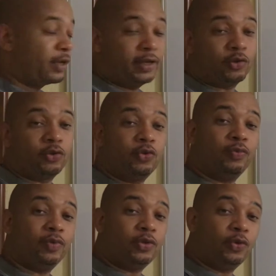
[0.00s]
okay, so
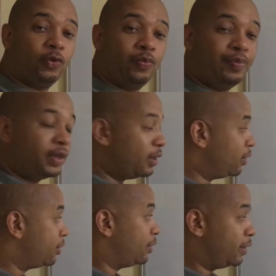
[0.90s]
to
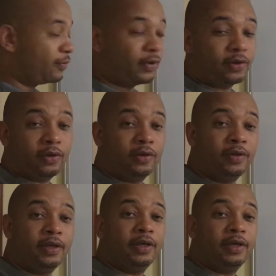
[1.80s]
build this funnel,